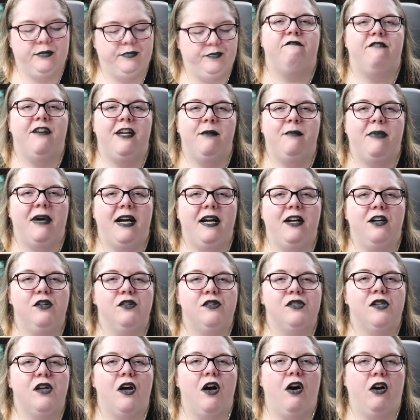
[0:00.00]

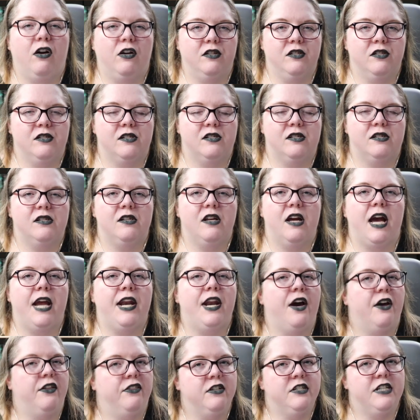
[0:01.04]
Vampires, Hearts,
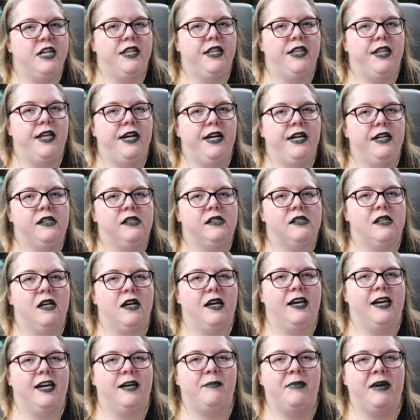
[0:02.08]
and Other Dead Things
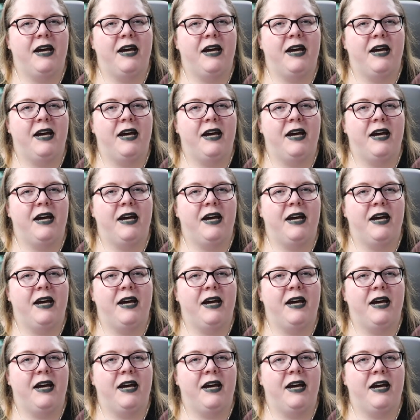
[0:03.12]
uh,